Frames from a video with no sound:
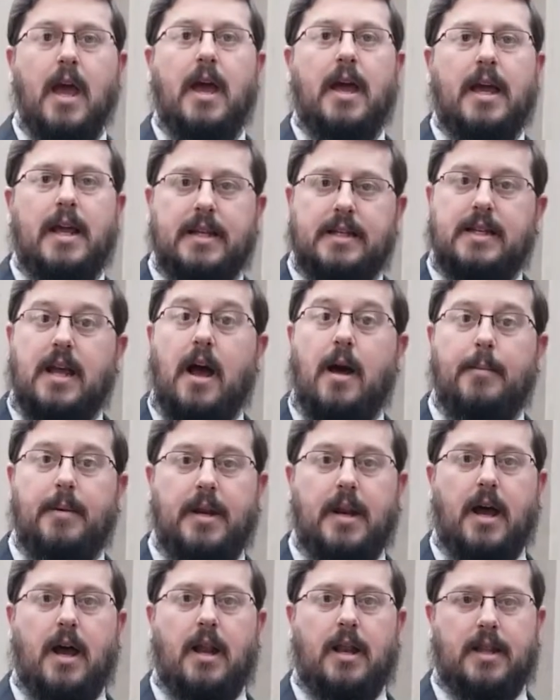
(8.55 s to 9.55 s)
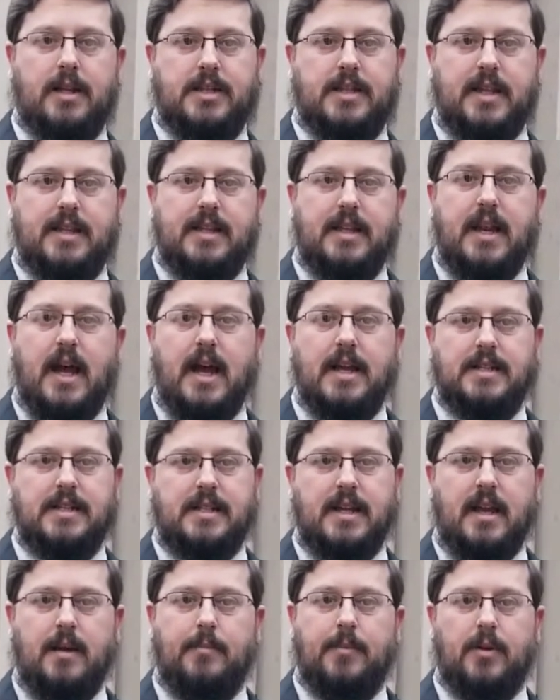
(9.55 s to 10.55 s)
It is common knowledge that the Knights
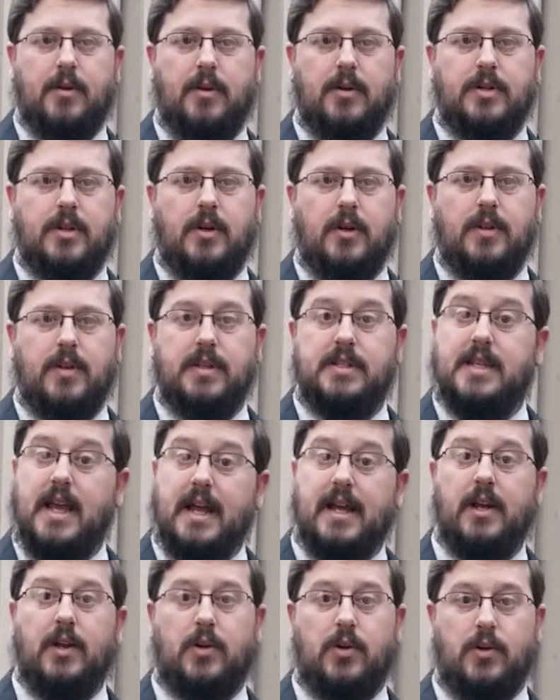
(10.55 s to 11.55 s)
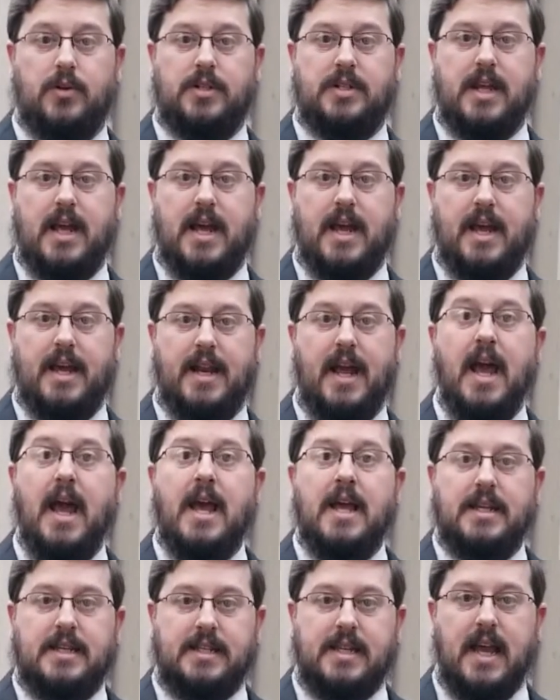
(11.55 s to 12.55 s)
Templar during the Second Crusade
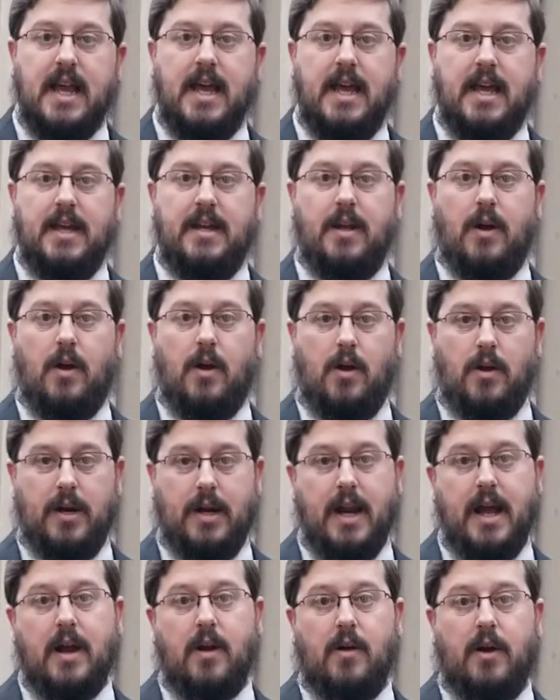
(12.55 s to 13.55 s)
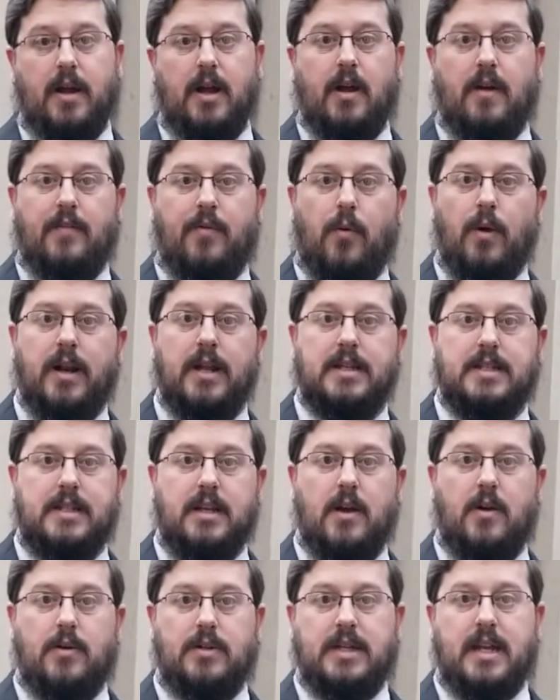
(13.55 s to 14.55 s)
stayed on an area of what is
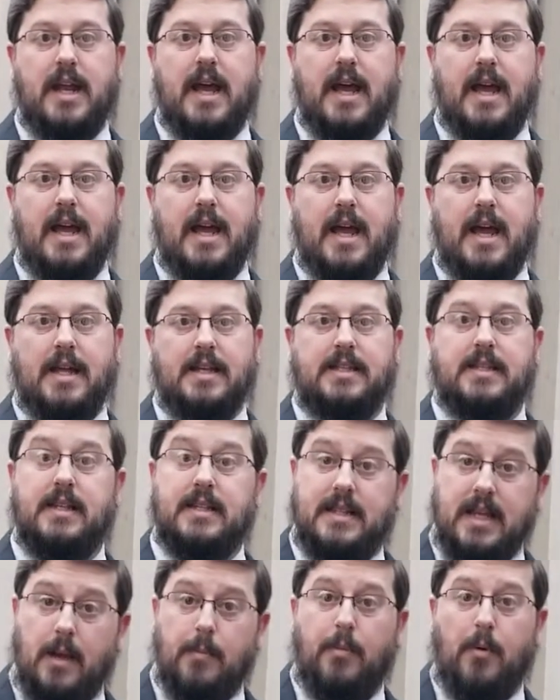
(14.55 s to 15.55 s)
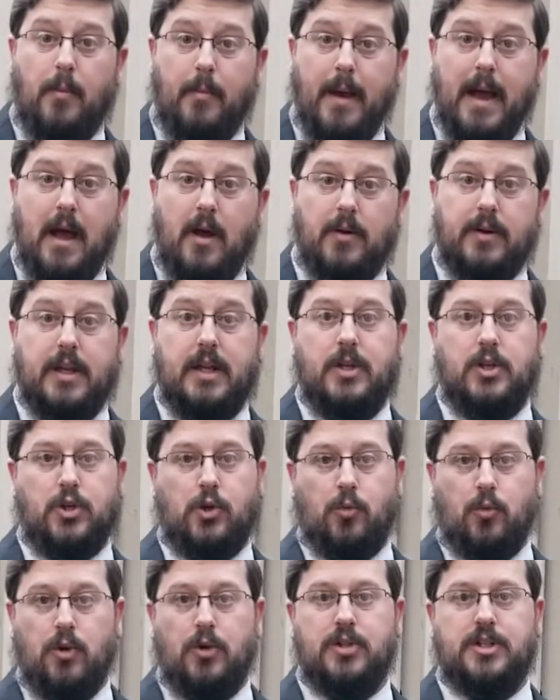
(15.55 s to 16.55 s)
known today as the Temple Mount in
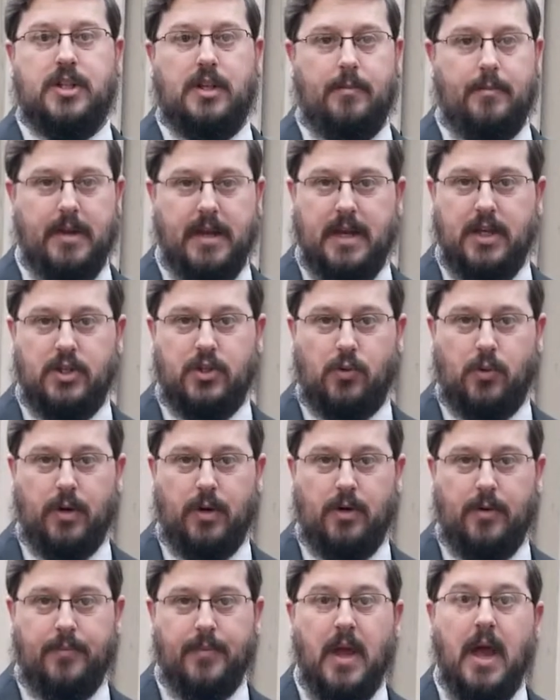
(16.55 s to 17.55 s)
Jerusalem, Israel.